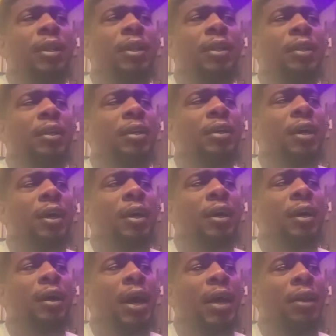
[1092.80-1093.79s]
it.
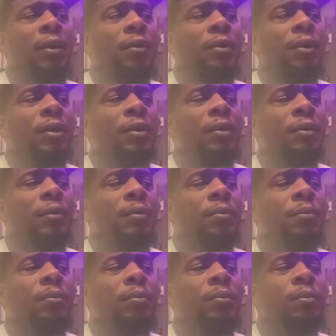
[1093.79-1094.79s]
I don't.
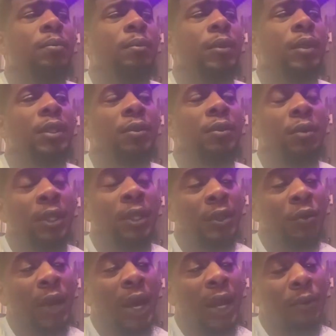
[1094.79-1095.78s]

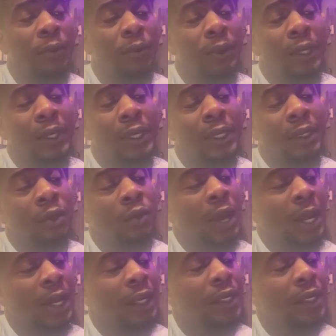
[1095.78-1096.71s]
You gotta